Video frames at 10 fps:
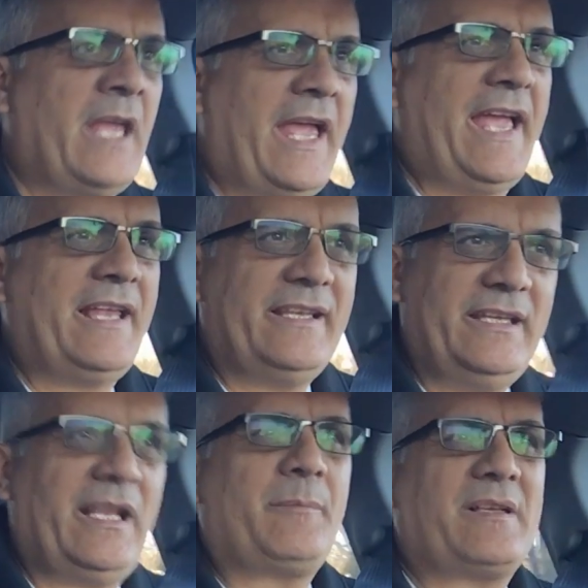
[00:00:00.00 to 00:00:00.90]
And
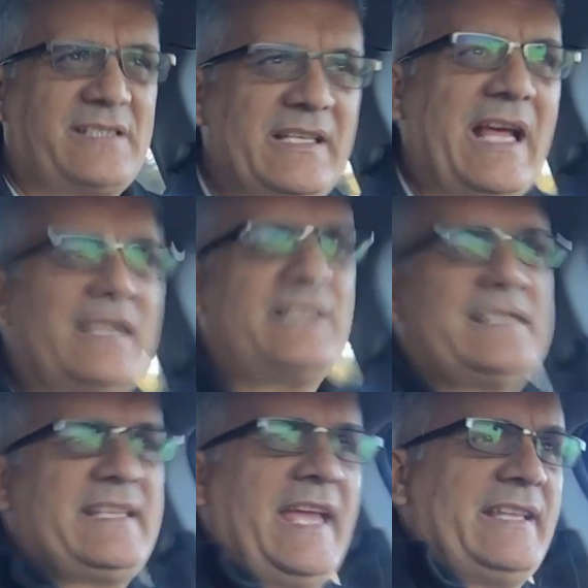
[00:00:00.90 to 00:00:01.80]
Elon Musk nodded
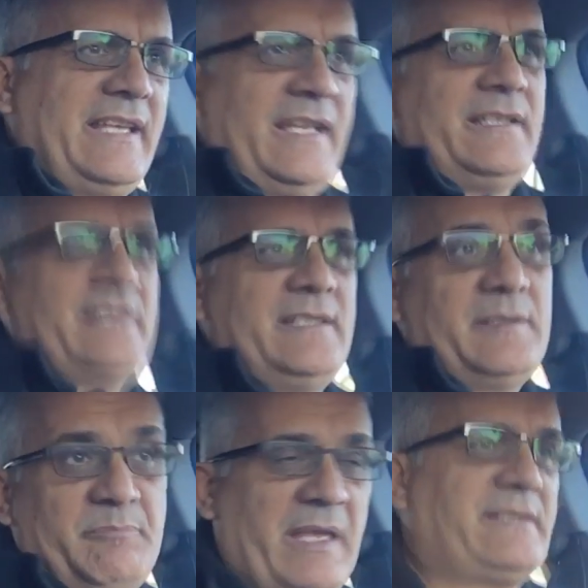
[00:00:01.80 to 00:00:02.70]
his head and he
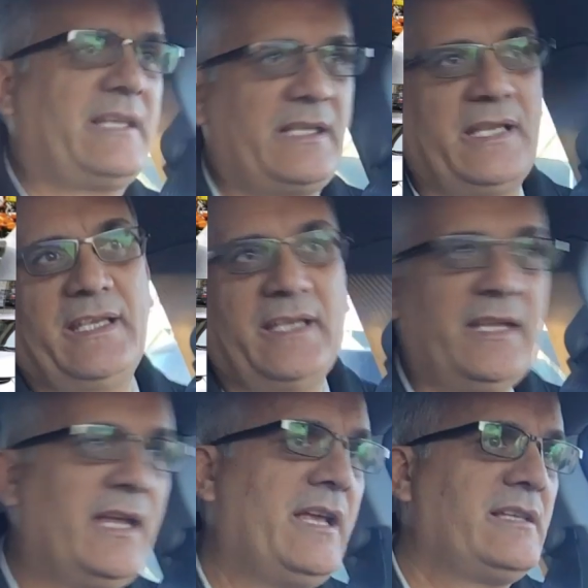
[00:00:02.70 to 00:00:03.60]
basically
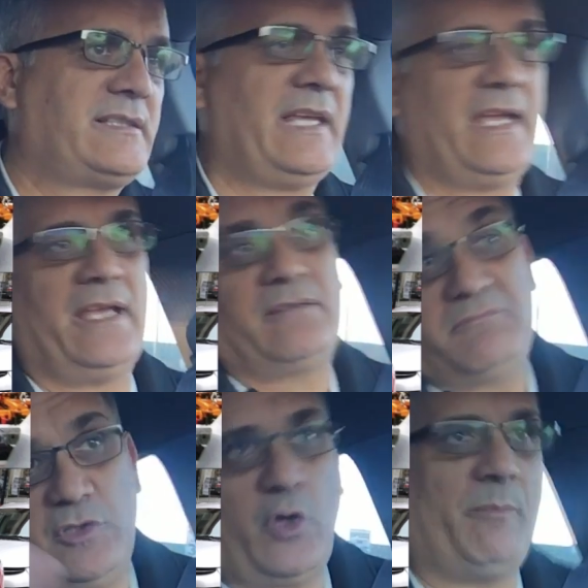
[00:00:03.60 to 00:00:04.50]
said,
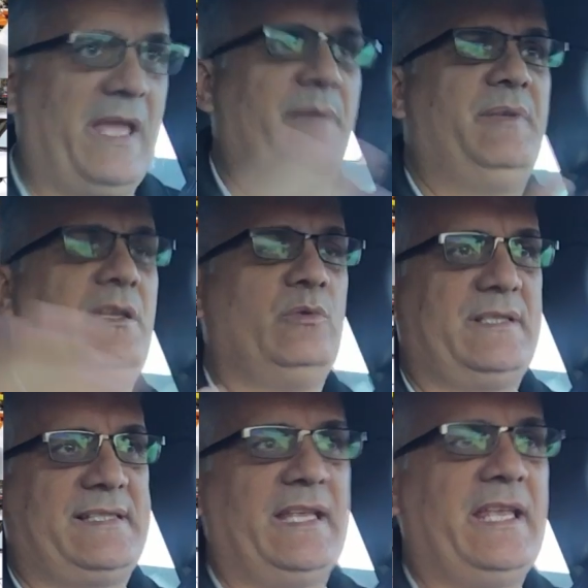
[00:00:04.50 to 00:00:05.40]
you know, maybe we'll
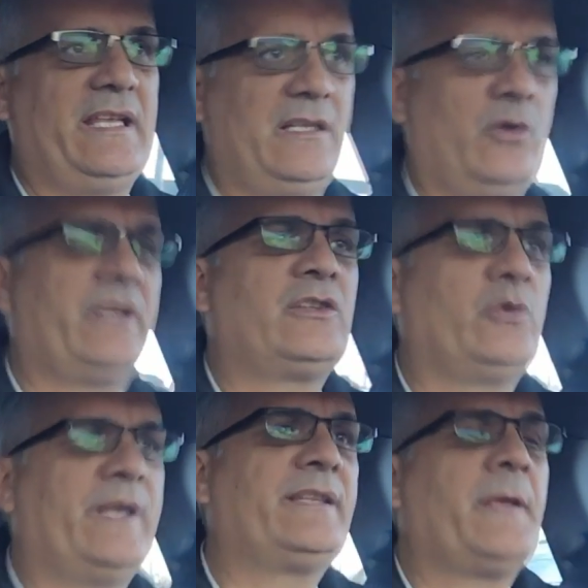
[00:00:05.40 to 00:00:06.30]
see, look
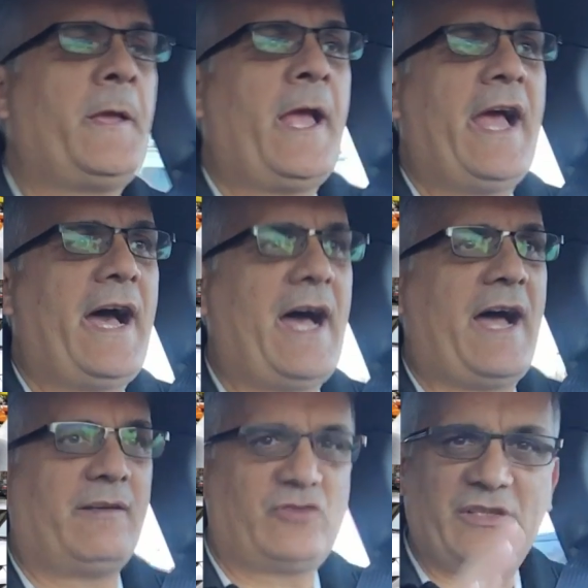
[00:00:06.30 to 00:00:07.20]
into it.
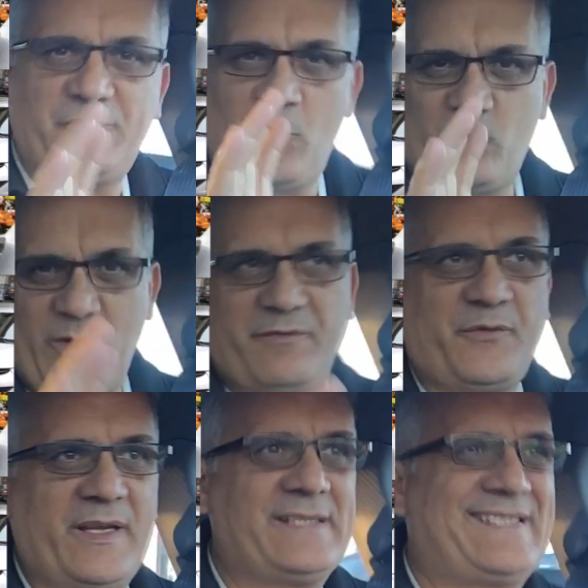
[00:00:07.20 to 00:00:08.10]
Just for
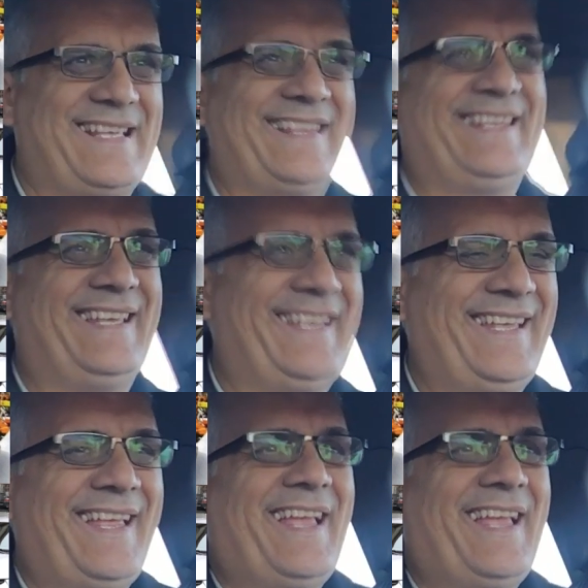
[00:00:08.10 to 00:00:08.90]
reference, the